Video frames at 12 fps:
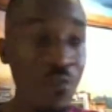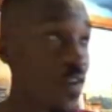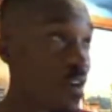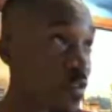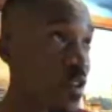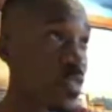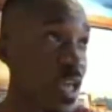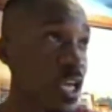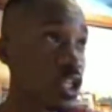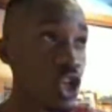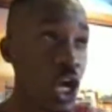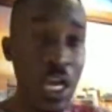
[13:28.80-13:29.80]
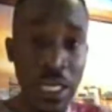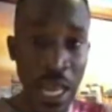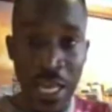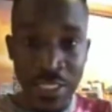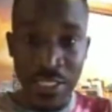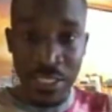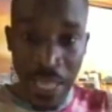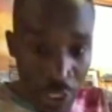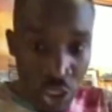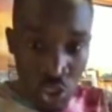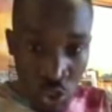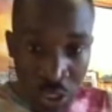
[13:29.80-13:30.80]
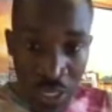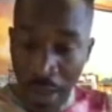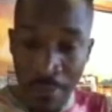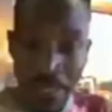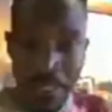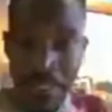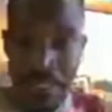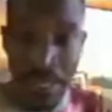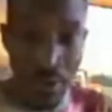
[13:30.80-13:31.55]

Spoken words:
If everything is organized, they should come and